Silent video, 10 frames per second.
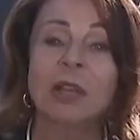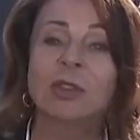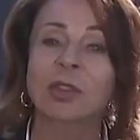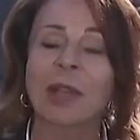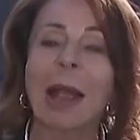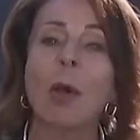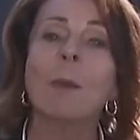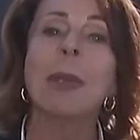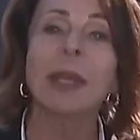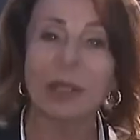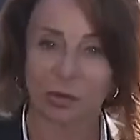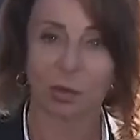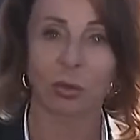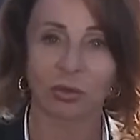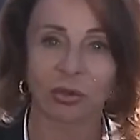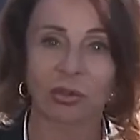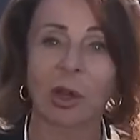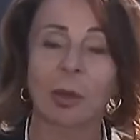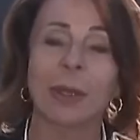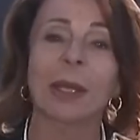just how many soldiers
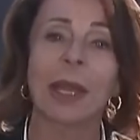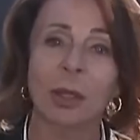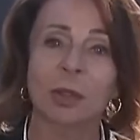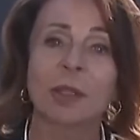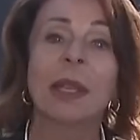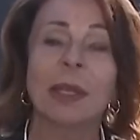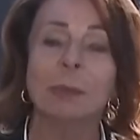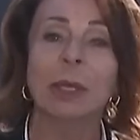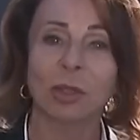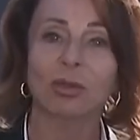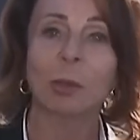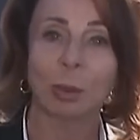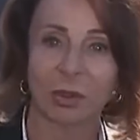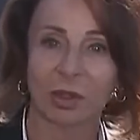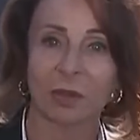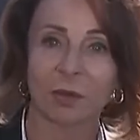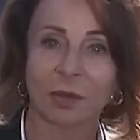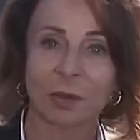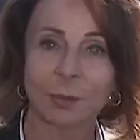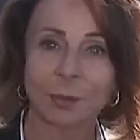are being held in military
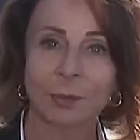prisons.